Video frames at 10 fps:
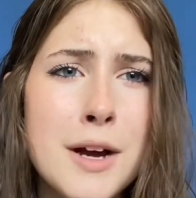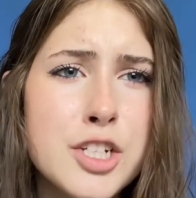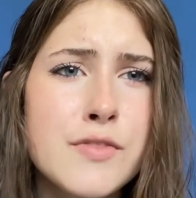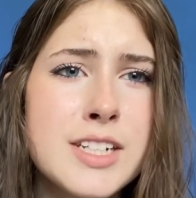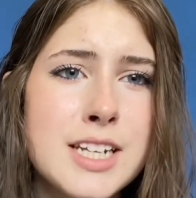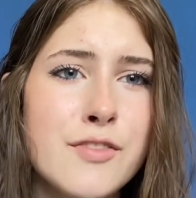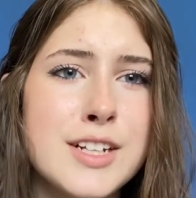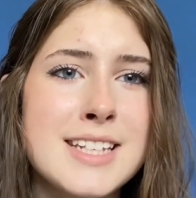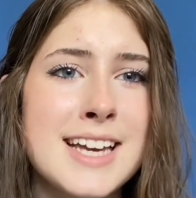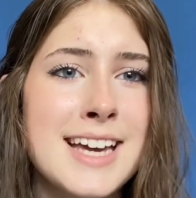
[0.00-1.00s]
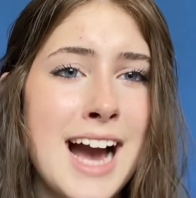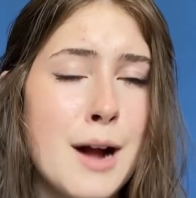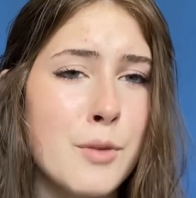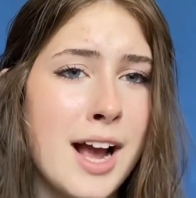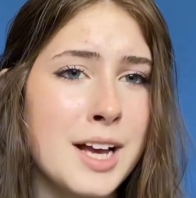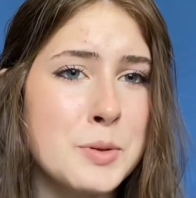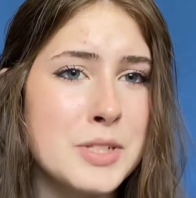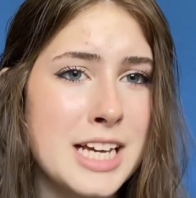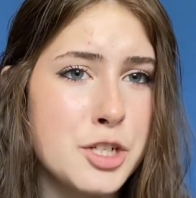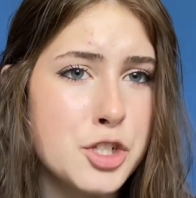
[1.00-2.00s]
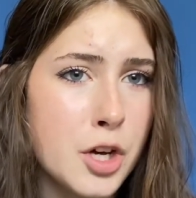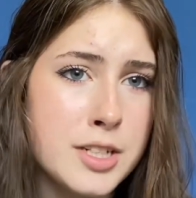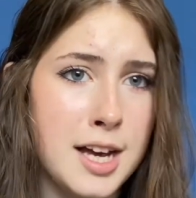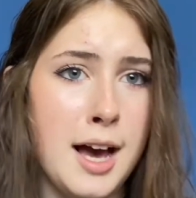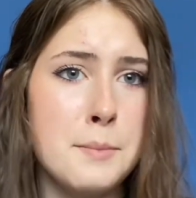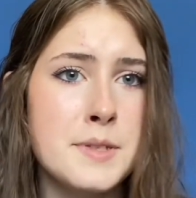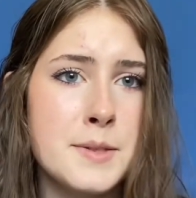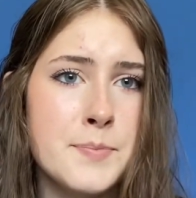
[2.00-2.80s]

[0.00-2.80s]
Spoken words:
much of a difference in camera angles and shot types.